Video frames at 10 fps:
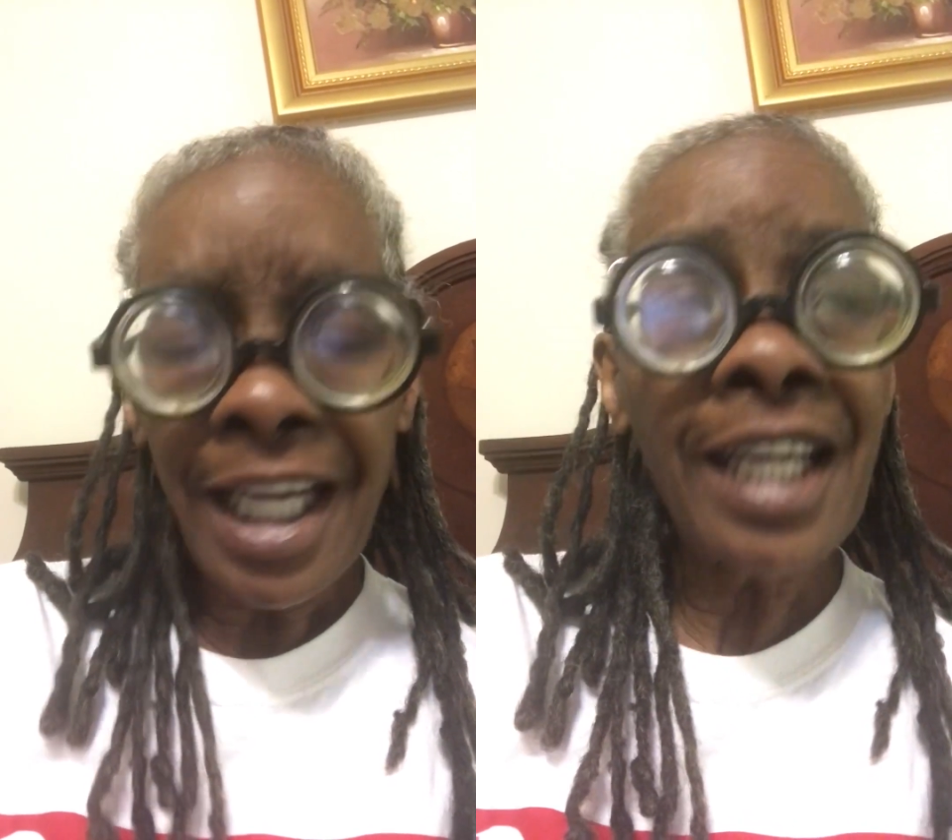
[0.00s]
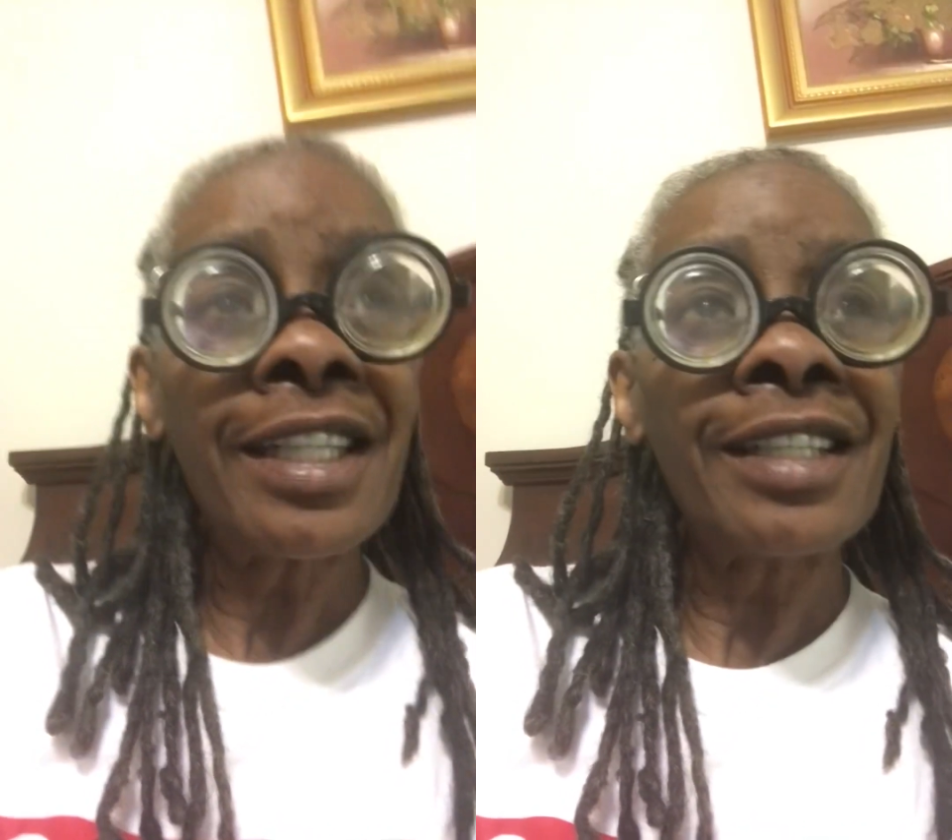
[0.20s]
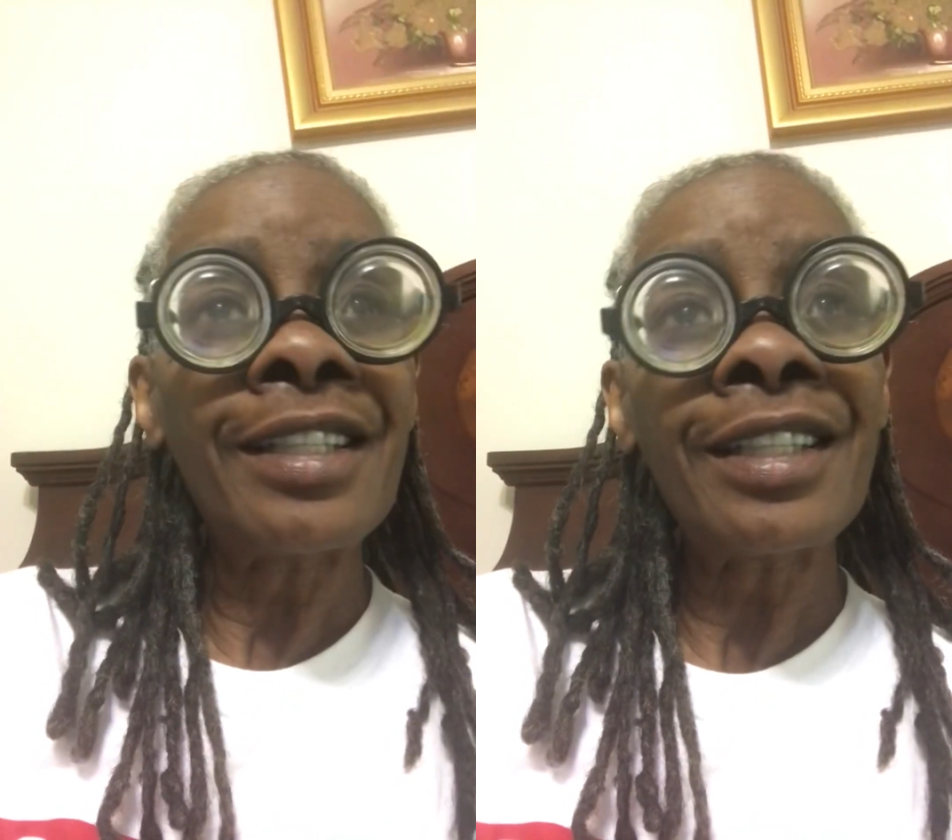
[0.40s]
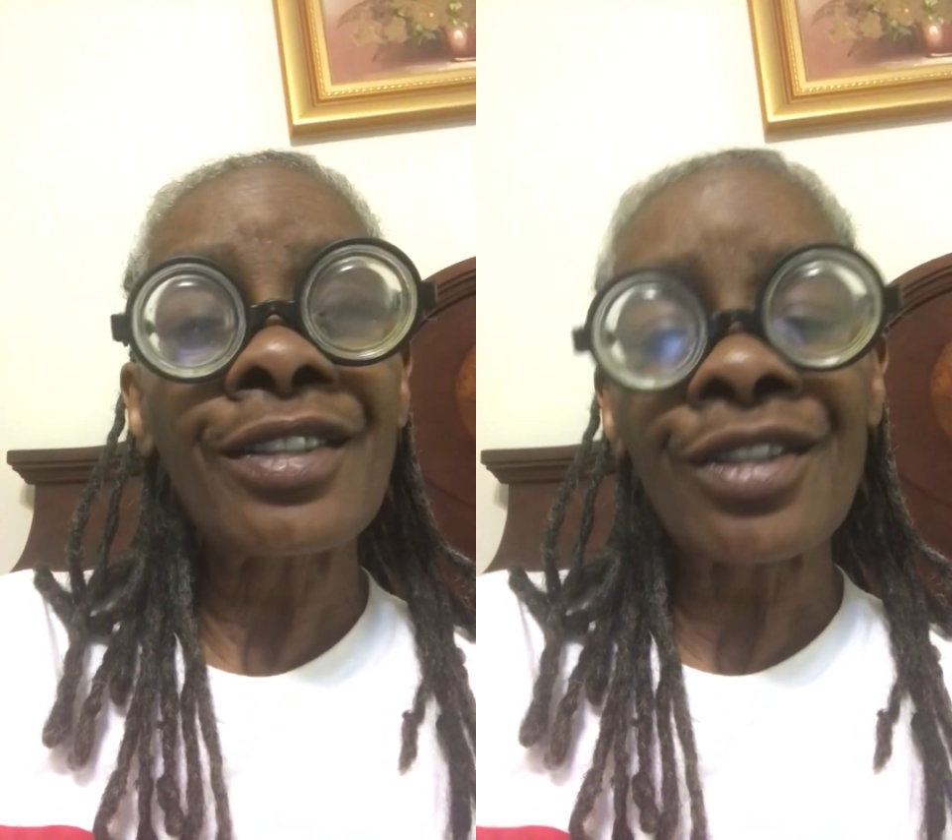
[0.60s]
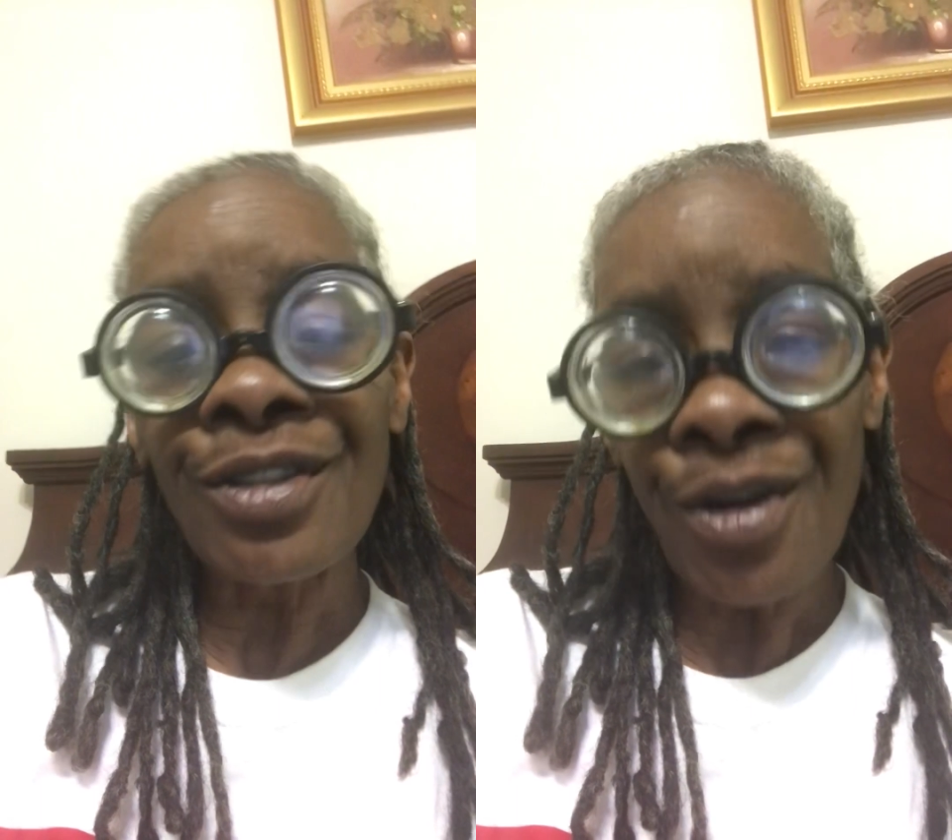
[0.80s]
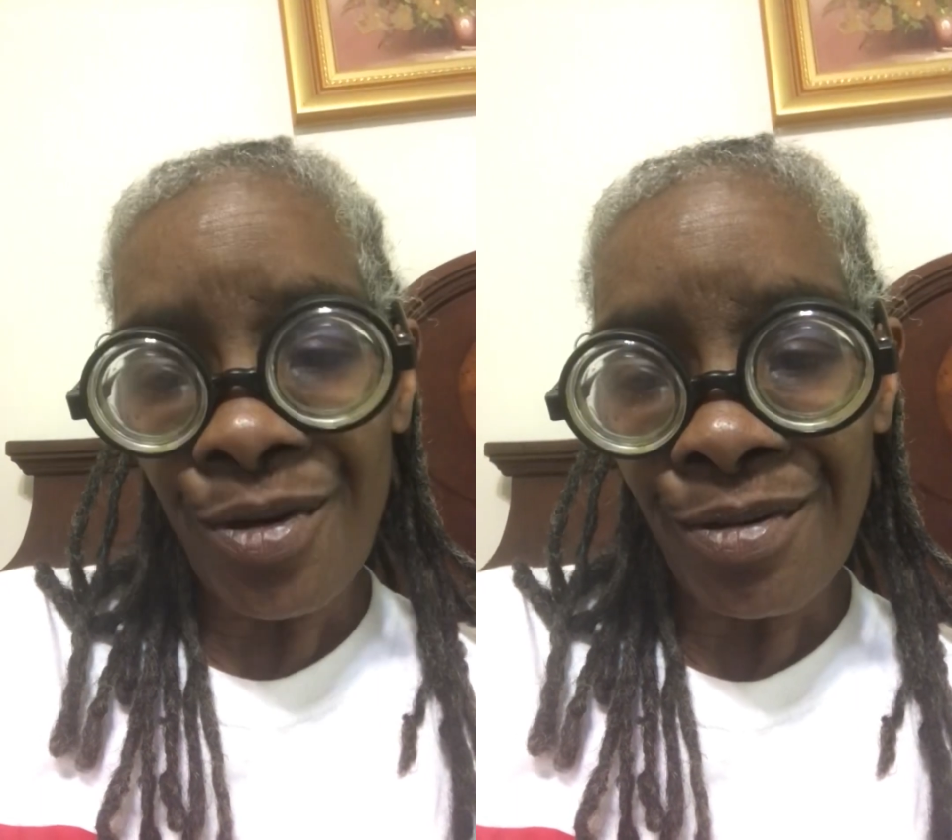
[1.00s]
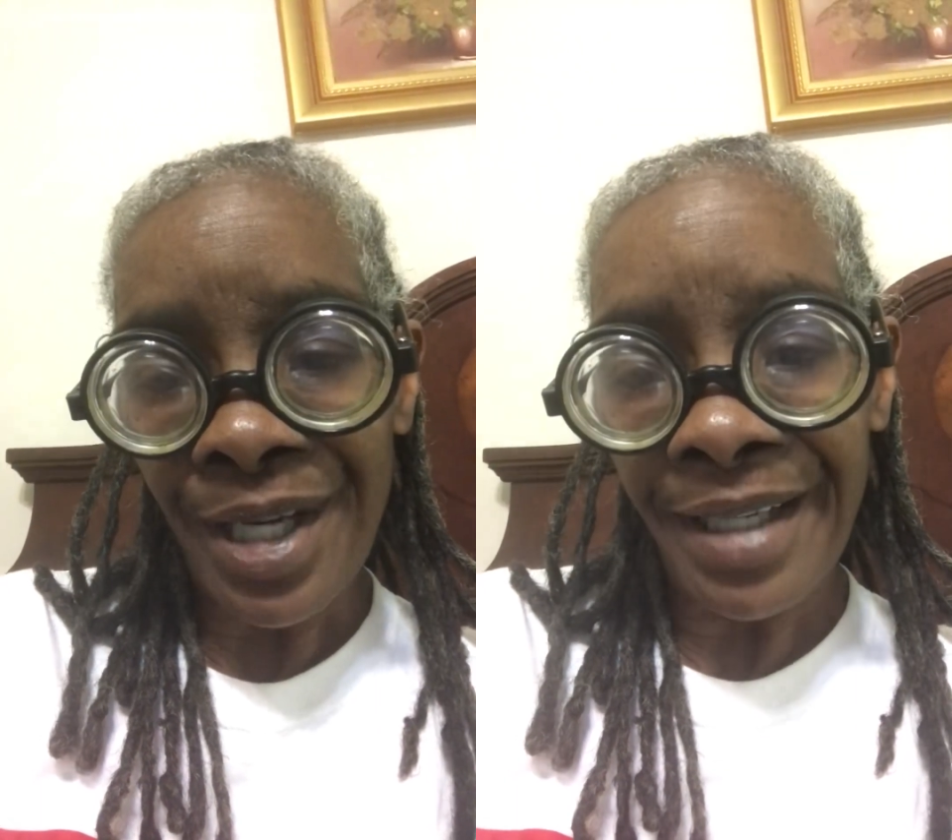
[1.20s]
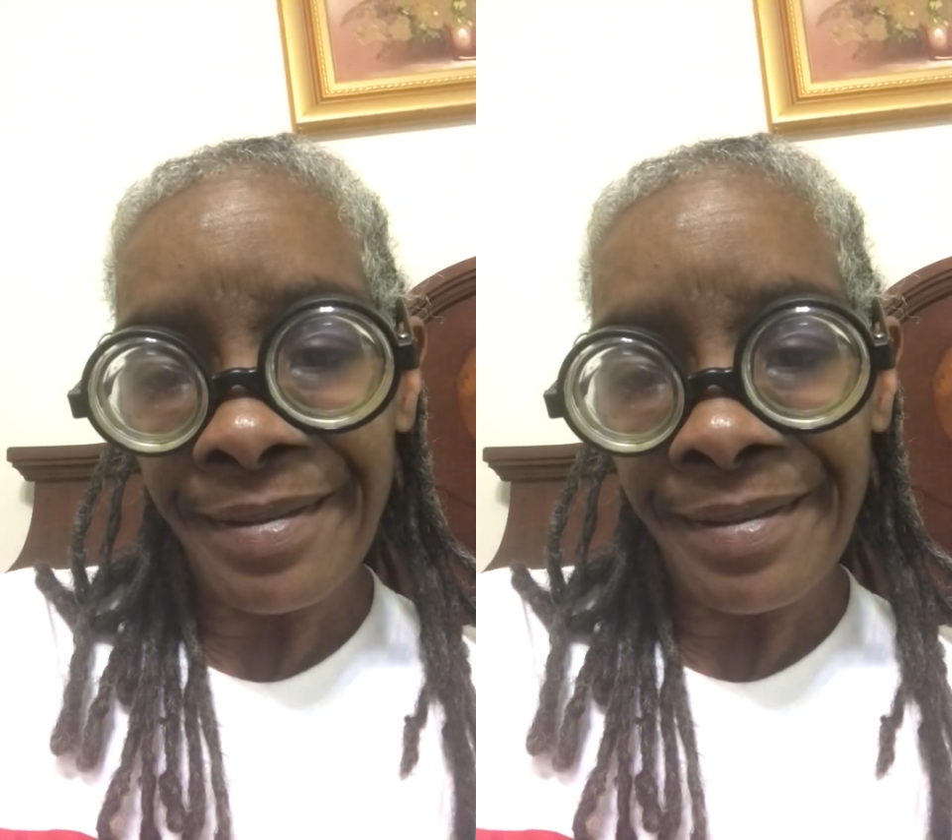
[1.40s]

End of this story,